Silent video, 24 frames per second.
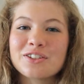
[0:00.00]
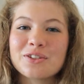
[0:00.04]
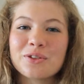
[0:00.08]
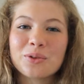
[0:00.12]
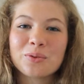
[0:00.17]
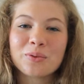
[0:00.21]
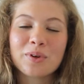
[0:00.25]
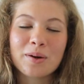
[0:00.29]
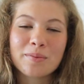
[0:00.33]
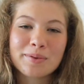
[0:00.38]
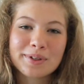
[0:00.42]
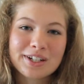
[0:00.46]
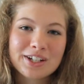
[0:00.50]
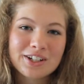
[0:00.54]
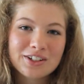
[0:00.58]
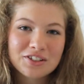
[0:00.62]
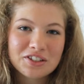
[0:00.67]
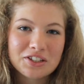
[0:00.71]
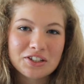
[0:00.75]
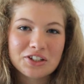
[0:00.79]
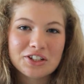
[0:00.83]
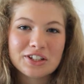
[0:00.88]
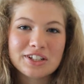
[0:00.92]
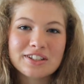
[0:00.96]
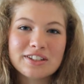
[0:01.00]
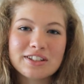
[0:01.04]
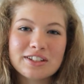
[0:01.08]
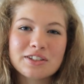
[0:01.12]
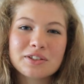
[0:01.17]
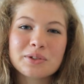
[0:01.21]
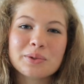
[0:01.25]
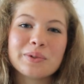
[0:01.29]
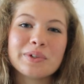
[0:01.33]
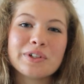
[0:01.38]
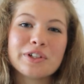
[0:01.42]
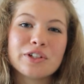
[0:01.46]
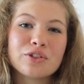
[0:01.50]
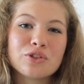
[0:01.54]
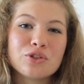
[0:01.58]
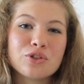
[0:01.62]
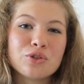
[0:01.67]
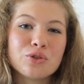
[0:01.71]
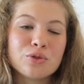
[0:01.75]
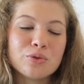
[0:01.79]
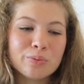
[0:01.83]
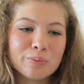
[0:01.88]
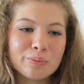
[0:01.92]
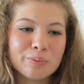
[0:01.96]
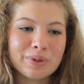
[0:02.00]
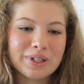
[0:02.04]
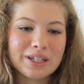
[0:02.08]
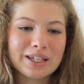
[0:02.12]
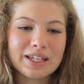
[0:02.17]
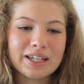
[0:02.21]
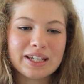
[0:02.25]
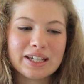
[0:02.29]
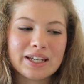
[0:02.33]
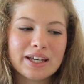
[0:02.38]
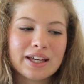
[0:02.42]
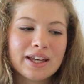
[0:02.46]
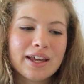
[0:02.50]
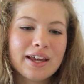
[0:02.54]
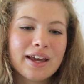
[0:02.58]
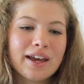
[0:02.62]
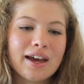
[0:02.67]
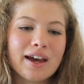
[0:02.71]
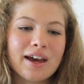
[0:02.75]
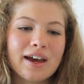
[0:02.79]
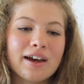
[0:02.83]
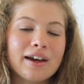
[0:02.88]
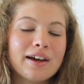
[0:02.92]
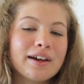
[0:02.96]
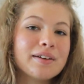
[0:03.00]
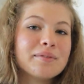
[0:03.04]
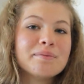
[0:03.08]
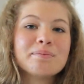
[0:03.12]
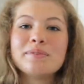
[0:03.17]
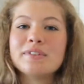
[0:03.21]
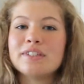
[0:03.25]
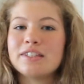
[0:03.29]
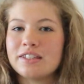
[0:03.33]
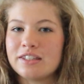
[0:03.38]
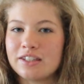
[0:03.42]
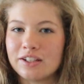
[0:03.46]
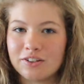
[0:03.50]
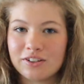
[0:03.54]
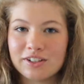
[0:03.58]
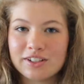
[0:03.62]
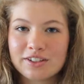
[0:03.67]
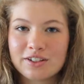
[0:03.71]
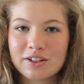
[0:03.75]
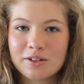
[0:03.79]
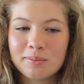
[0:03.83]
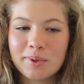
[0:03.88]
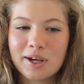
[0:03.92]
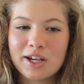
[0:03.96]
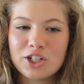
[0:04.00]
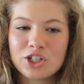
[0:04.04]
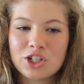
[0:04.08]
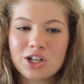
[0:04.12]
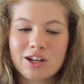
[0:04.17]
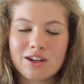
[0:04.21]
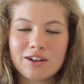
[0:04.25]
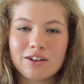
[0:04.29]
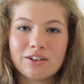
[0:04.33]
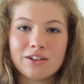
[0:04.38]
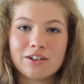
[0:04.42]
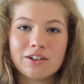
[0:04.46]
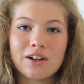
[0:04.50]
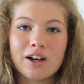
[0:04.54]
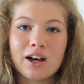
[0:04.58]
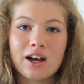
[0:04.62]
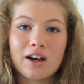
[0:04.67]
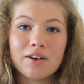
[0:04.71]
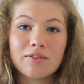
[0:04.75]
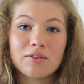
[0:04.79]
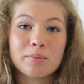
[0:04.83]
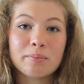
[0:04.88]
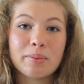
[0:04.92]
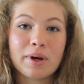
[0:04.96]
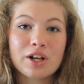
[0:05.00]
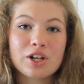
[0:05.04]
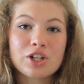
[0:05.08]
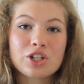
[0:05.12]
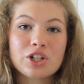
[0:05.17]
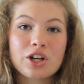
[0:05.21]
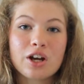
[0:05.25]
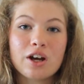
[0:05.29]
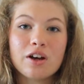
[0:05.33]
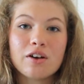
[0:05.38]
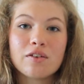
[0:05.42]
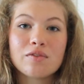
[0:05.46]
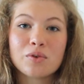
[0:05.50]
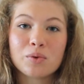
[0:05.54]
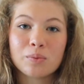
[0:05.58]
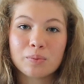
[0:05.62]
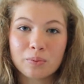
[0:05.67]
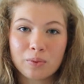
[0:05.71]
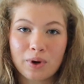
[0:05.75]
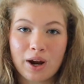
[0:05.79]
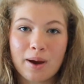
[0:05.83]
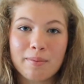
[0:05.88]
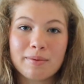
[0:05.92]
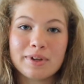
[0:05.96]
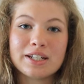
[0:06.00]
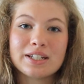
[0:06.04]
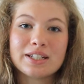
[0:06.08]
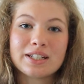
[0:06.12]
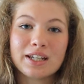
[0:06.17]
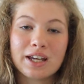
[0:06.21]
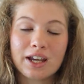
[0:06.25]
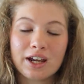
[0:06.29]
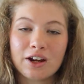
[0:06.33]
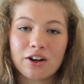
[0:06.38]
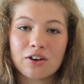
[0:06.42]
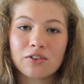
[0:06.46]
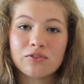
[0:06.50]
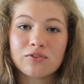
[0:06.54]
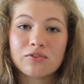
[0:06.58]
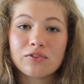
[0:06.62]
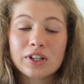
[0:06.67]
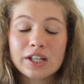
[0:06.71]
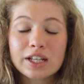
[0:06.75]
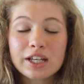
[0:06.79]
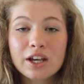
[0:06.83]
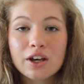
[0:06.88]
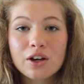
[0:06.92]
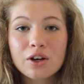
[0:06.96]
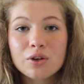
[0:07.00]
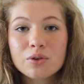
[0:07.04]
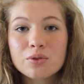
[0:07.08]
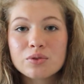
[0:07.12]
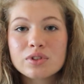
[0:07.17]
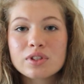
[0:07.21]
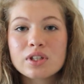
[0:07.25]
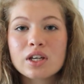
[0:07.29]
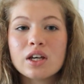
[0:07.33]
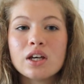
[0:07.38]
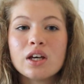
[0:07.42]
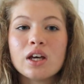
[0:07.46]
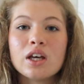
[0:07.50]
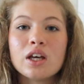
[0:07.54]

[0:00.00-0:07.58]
So the Rabbit Care series is going to be a series on my channel of a bunch of rabbit care videos.